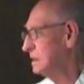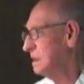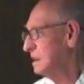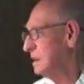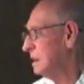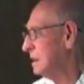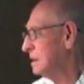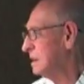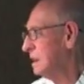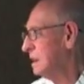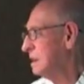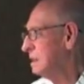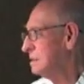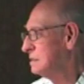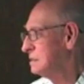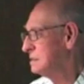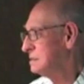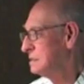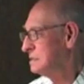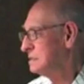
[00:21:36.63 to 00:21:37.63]
it
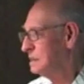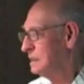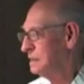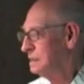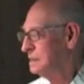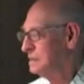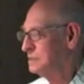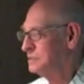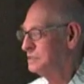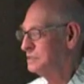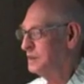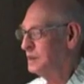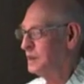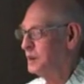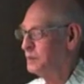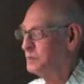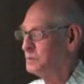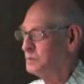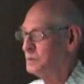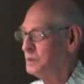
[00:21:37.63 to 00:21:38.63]
ate just like a
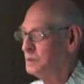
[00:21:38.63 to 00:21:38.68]
champ,